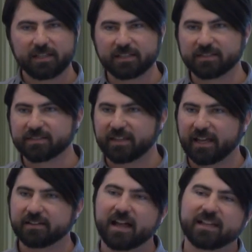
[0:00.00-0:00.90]
is
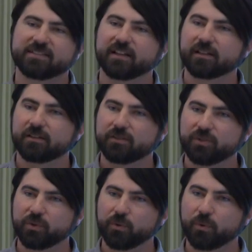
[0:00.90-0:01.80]
agnostic
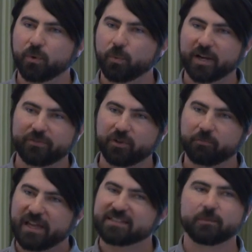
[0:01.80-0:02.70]
to whatever
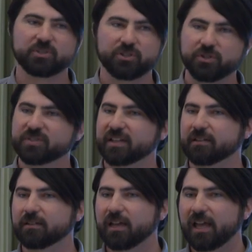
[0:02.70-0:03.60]
base image you're using,
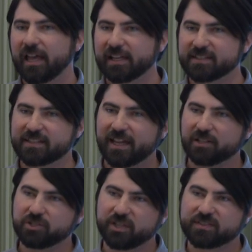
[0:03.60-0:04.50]
and
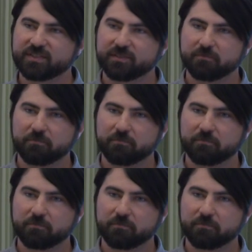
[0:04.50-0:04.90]
instead just